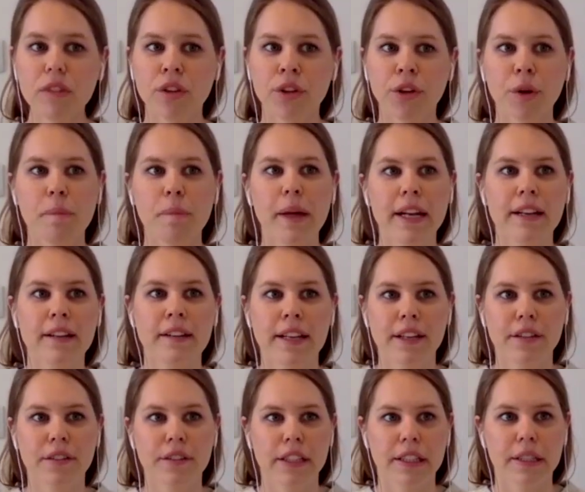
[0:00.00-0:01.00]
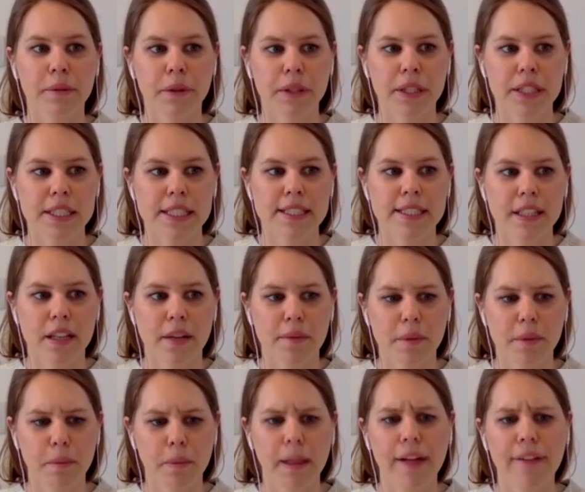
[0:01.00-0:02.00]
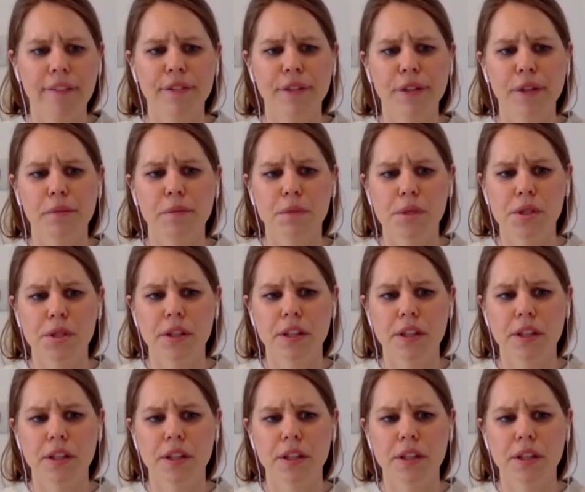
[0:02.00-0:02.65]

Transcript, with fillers: you know, Ben and Nick really wanted to set up the platform